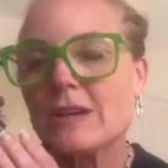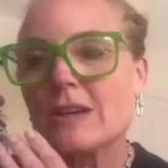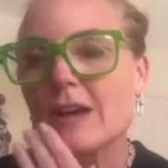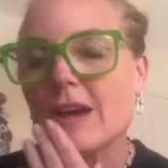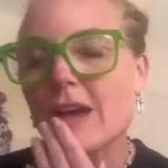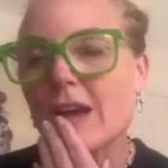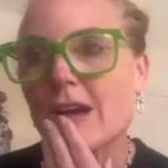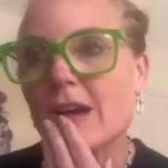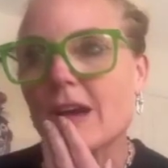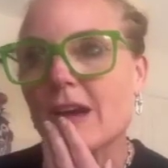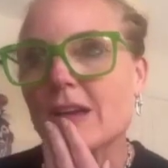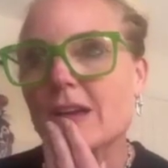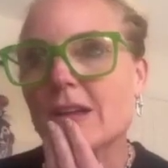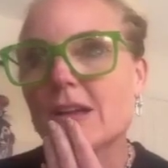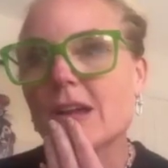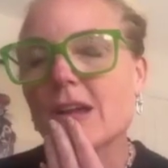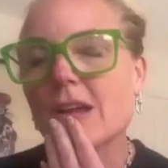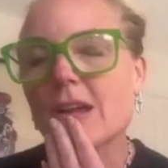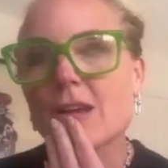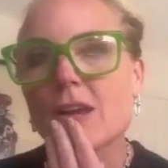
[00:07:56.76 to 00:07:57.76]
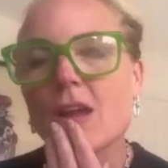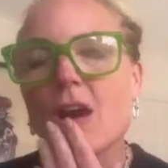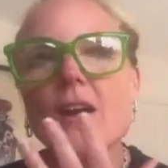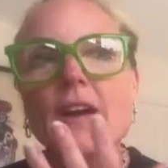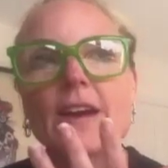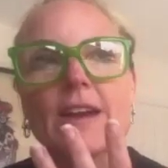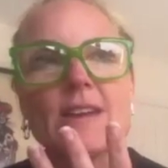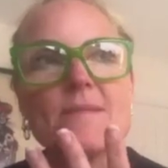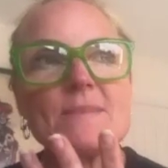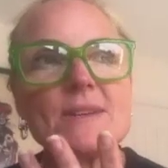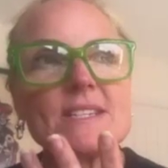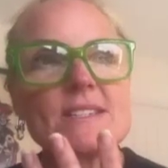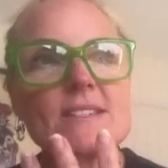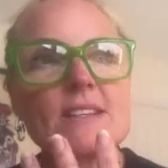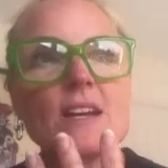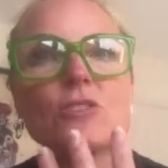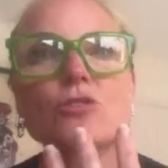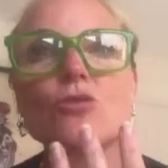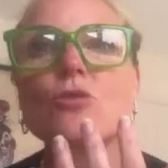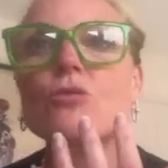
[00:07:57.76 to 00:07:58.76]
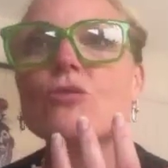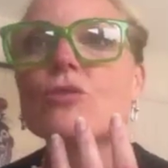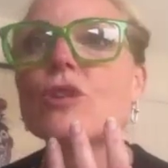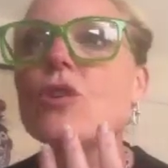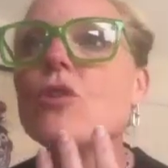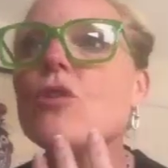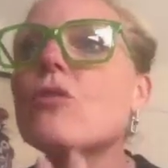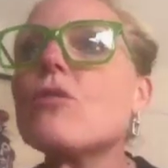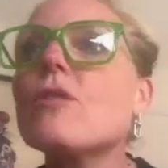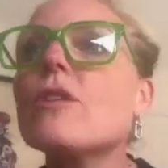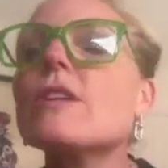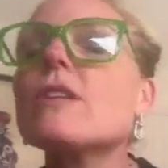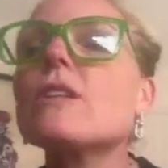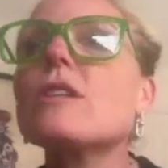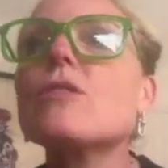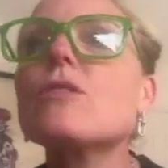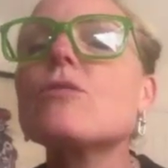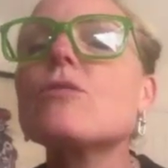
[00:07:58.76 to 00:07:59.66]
climb as such, or a